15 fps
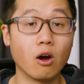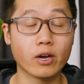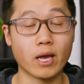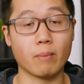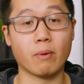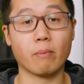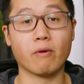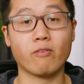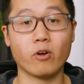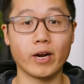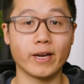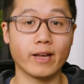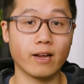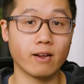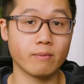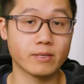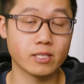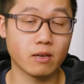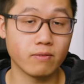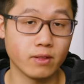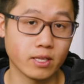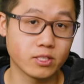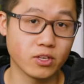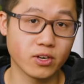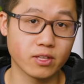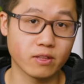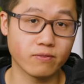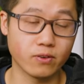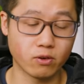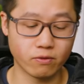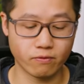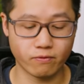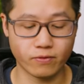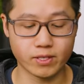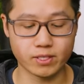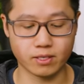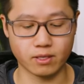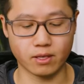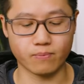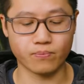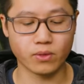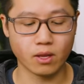Okay, but before I get ahead of myself, let's look at the phone physically.